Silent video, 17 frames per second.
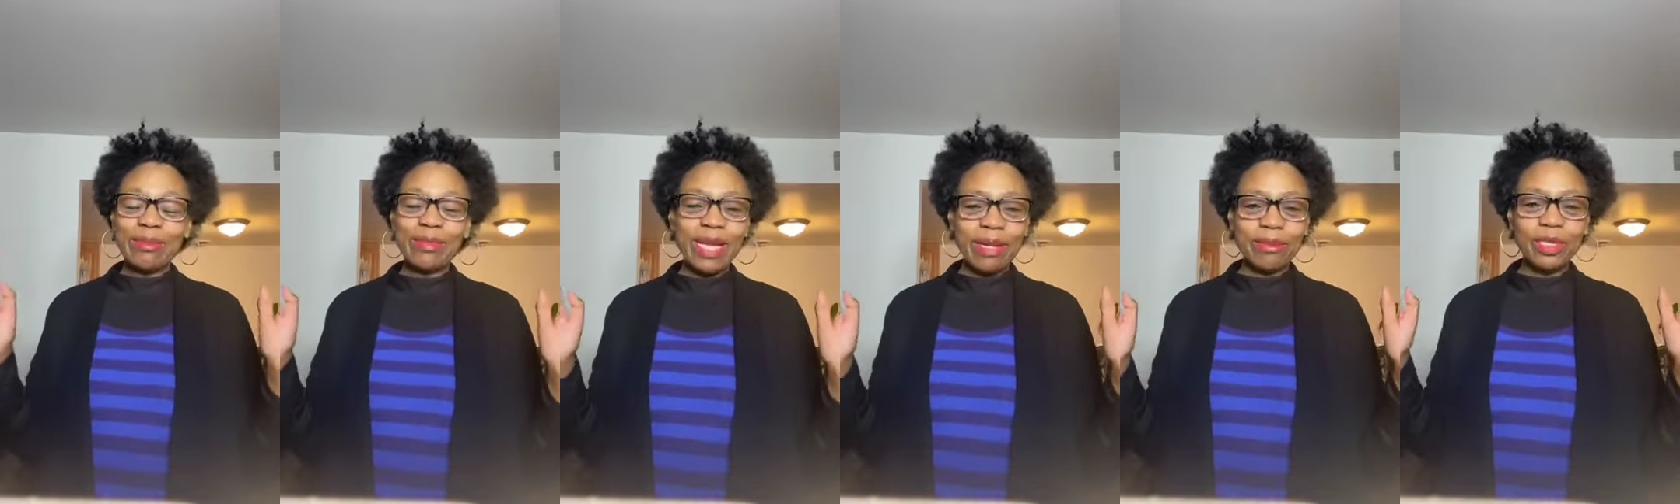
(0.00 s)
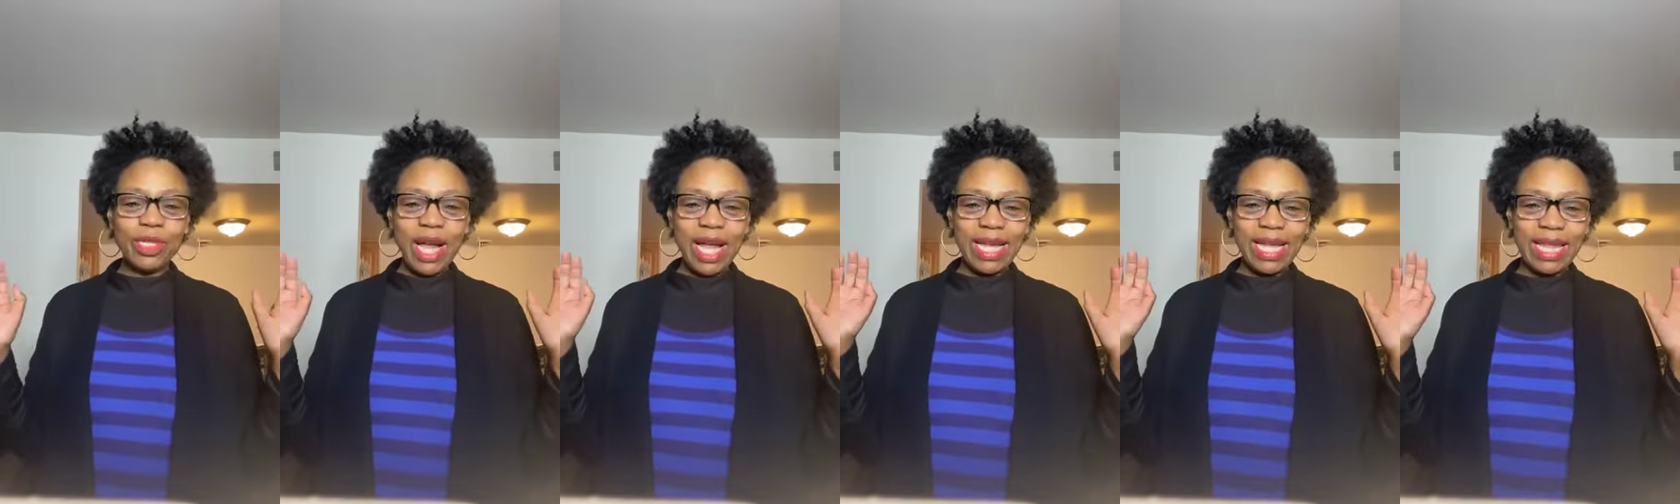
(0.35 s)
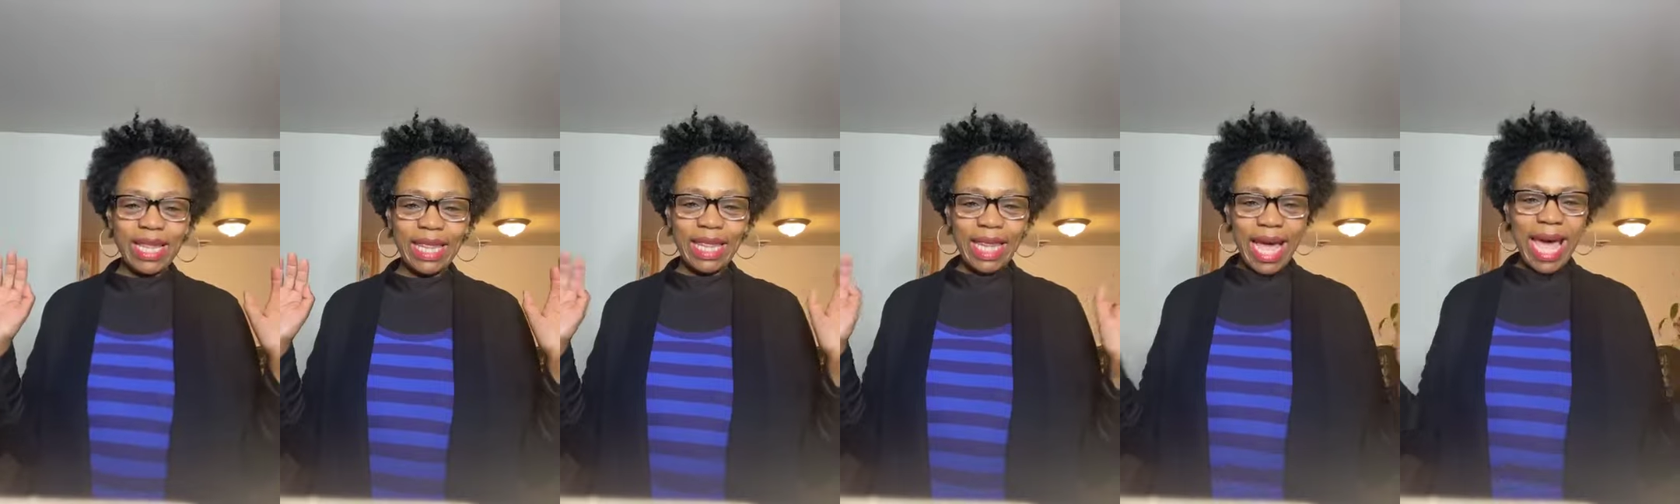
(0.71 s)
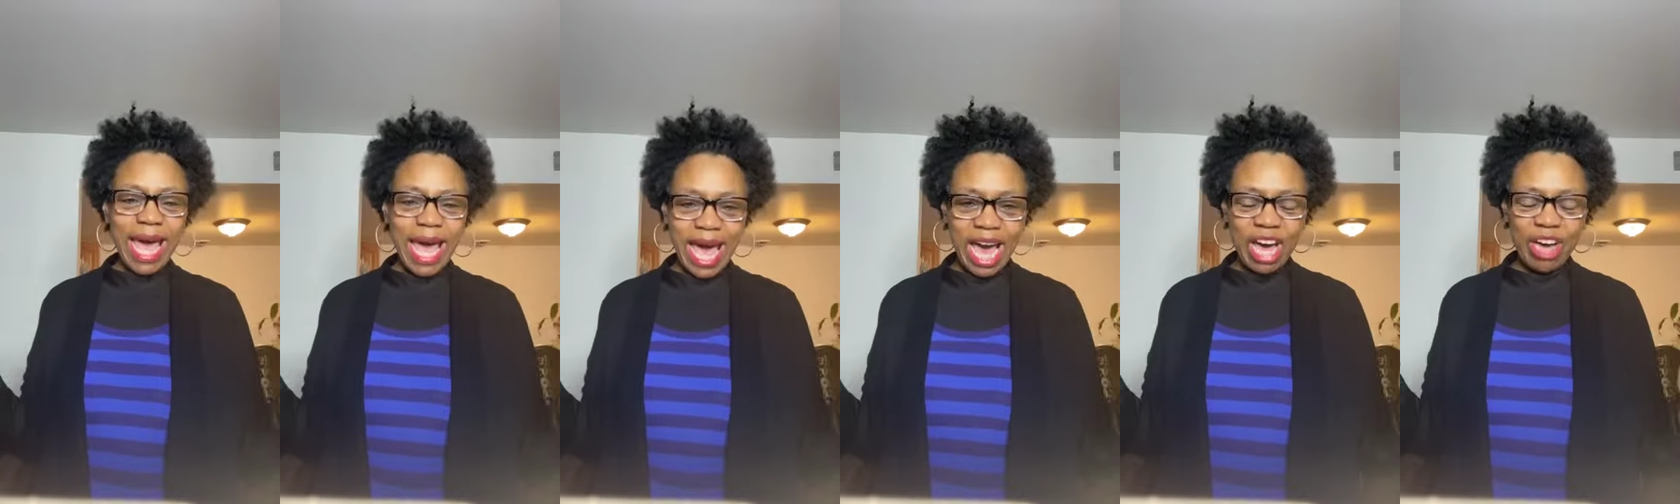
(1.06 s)
Sometimes you gotta
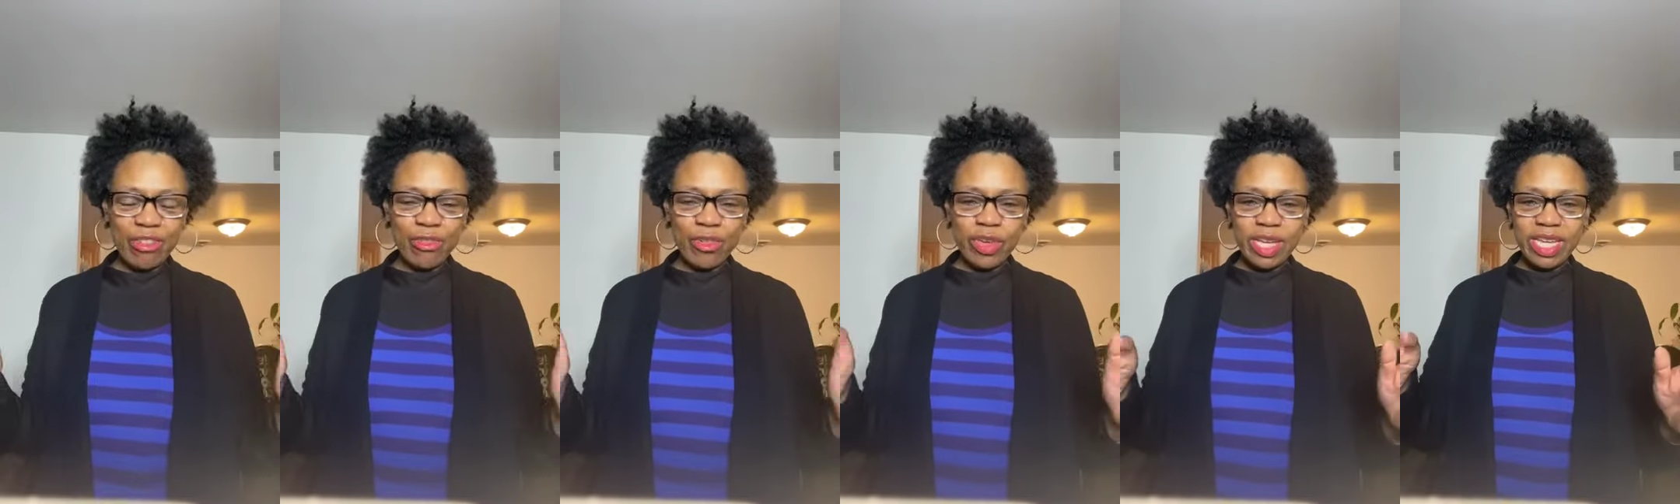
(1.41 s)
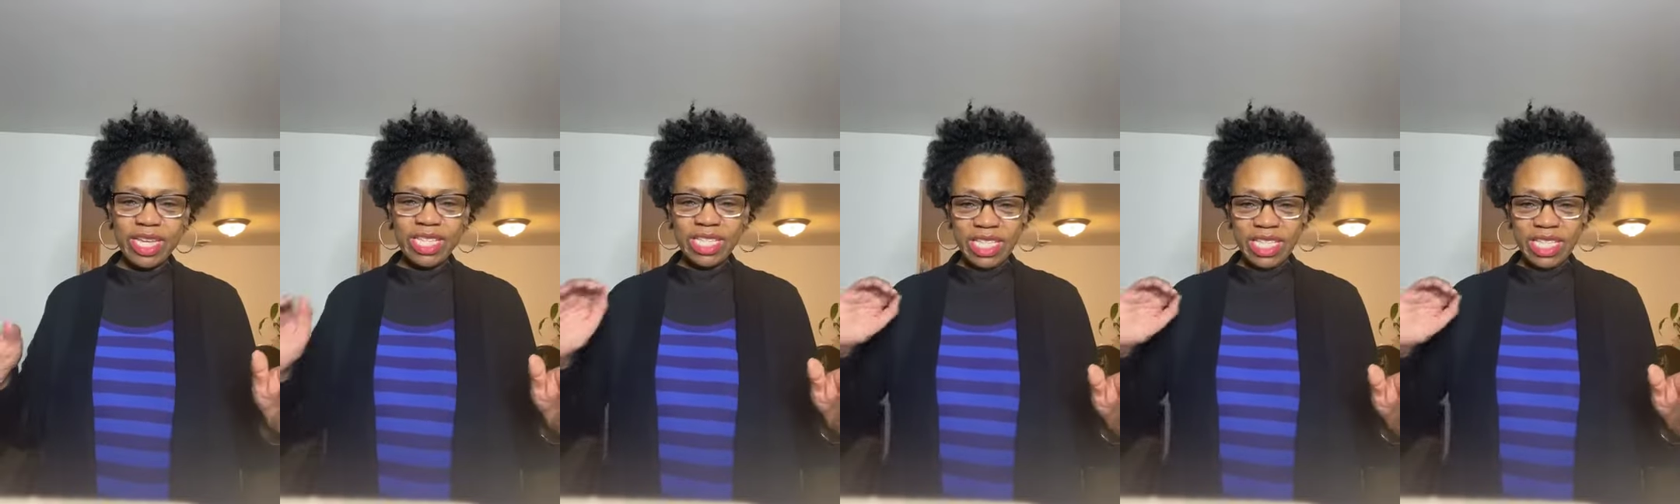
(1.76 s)
laugh